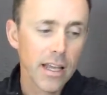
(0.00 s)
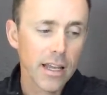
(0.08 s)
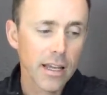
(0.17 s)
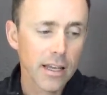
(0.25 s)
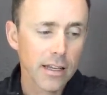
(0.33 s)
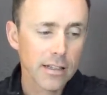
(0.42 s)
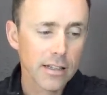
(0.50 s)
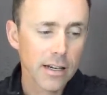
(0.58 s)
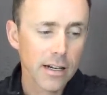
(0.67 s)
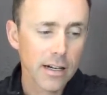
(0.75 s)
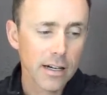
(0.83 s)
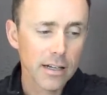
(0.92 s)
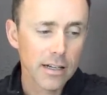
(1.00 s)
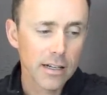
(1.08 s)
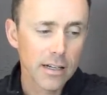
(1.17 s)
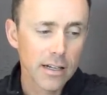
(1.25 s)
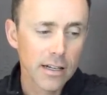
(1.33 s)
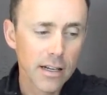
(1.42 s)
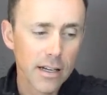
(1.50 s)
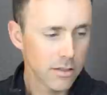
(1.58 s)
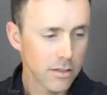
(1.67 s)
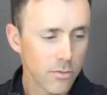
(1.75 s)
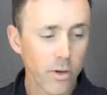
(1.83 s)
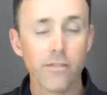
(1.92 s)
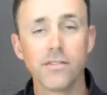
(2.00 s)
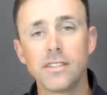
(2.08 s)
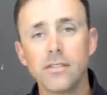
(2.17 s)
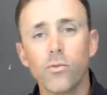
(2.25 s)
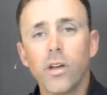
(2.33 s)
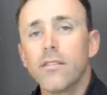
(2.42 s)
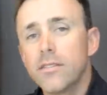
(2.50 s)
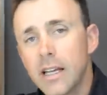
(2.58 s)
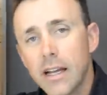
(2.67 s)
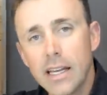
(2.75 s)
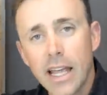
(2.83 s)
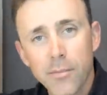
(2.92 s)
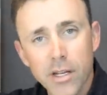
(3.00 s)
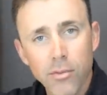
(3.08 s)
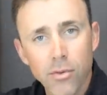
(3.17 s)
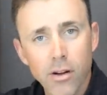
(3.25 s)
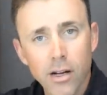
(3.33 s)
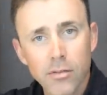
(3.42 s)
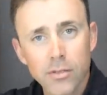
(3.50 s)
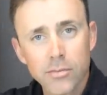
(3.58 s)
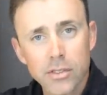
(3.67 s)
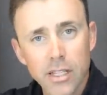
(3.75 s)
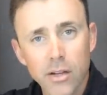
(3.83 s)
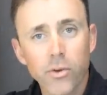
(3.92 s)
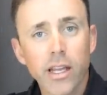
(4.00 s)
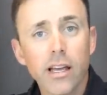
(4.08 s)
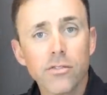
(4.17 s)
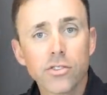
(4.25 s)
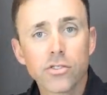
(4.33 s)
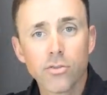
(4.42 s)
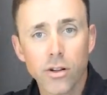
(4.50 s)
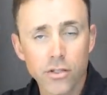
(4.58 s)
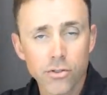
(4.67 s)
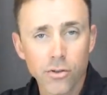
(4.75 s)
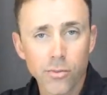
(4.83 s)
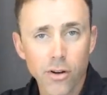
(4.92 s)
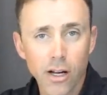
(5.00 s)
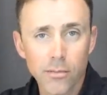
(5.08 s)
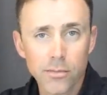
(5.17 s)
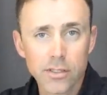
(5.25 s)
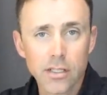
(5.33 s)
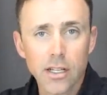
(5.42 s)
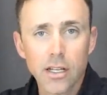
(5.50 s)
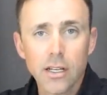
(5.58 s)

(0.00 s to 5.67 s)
And uh, we have we have dynamic problems and we have structural problems.